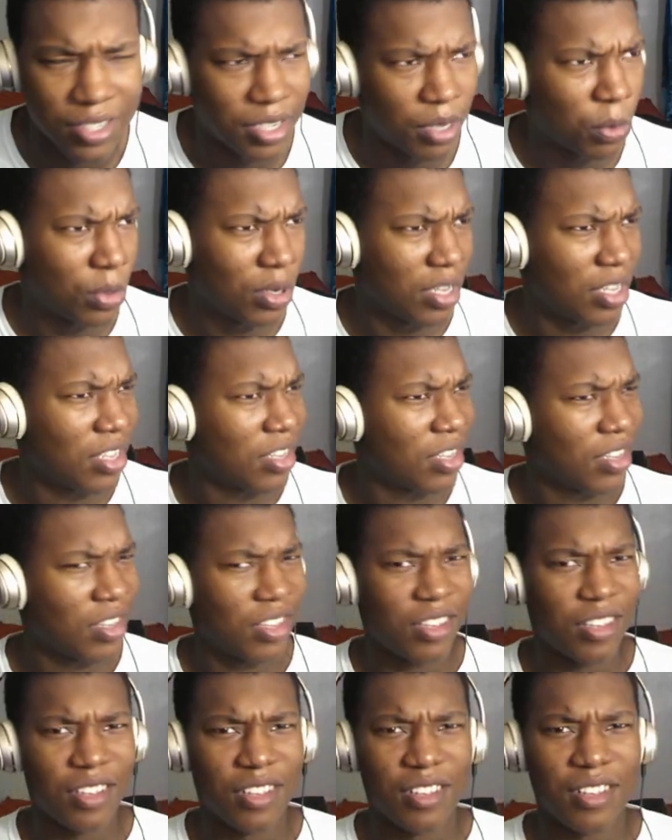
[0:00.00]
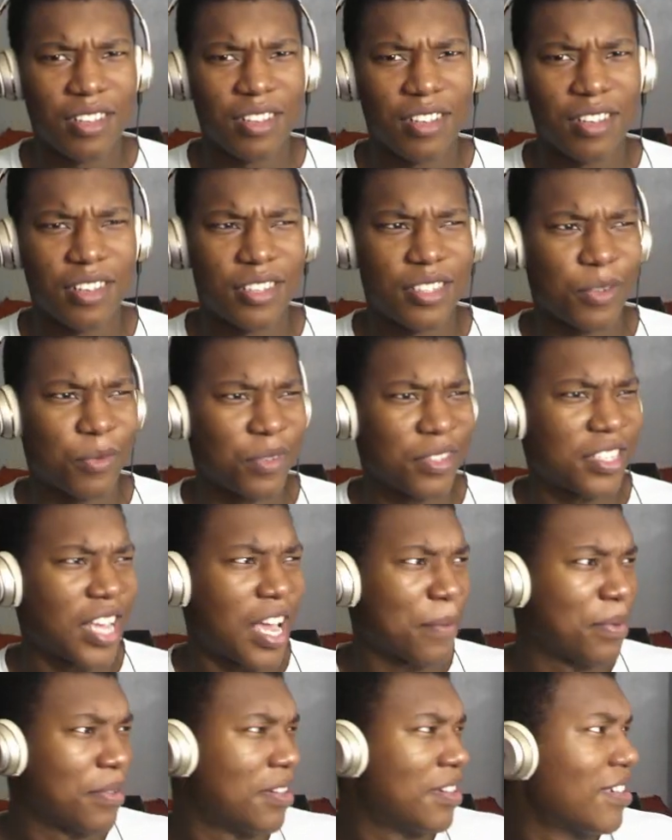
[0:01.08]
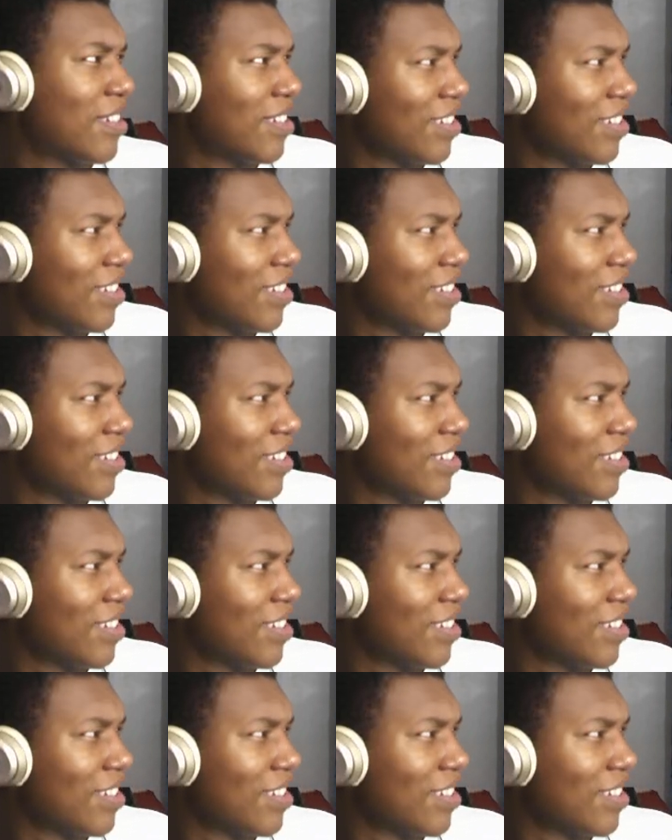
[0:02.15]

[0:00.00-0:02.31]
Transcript: I said, what? I said, what type